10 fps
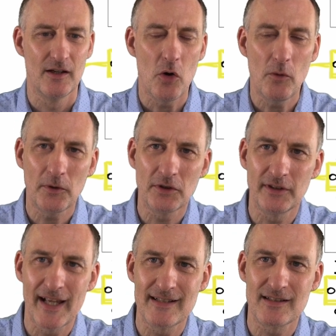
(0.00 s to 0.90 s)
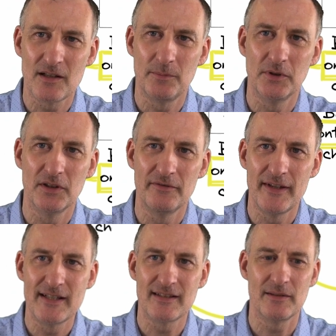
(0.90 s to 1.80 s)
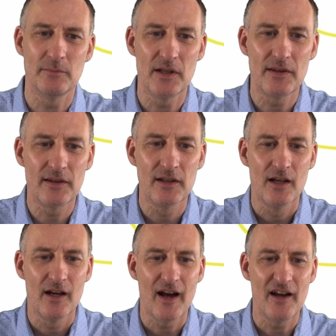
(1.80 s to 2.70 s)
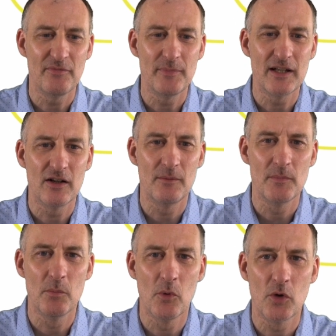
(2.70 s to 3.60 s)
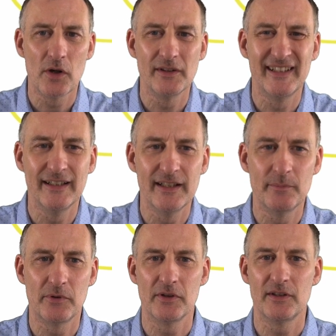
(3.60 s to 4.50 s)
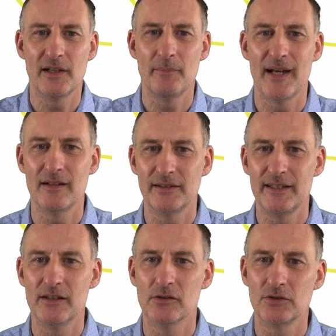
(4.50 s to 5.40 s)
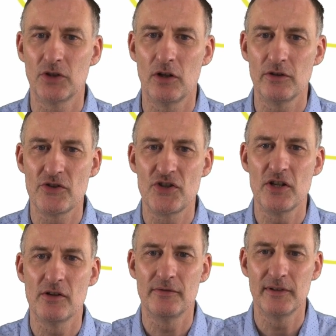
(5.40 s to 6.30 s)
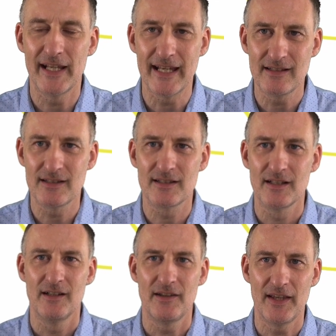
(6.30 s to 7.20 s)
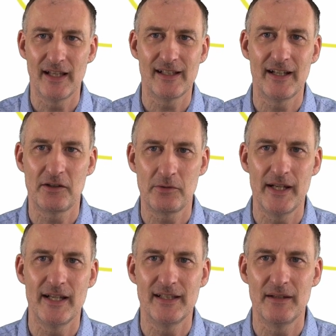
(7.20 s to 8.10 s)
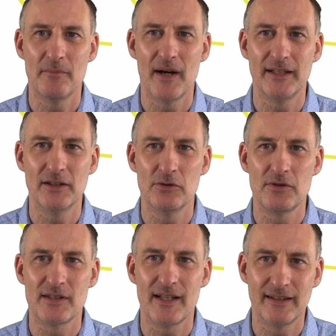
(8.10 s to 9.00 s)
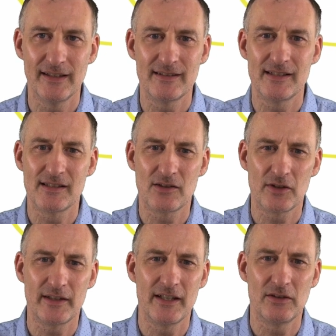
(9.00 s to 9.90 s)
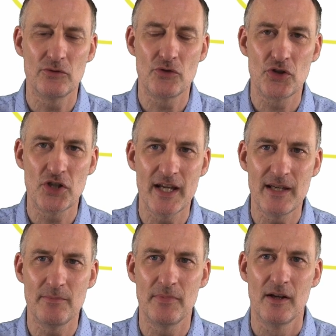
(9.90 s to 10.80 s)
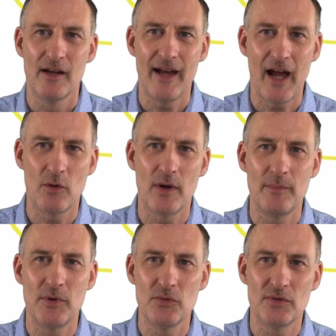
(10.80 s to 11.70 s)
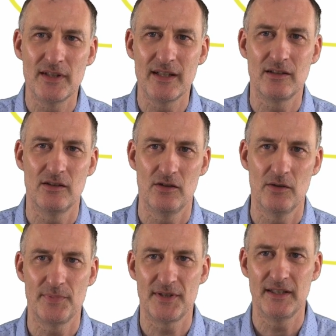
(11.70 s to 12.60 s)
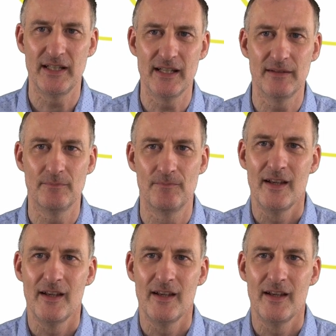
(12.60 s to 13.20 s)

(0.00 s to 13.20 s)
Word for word: Over the last couple of weeks and months, I've become more deliberate about the ontology of links that I create in my notes and this is starting to shape how I'm using Obsidian.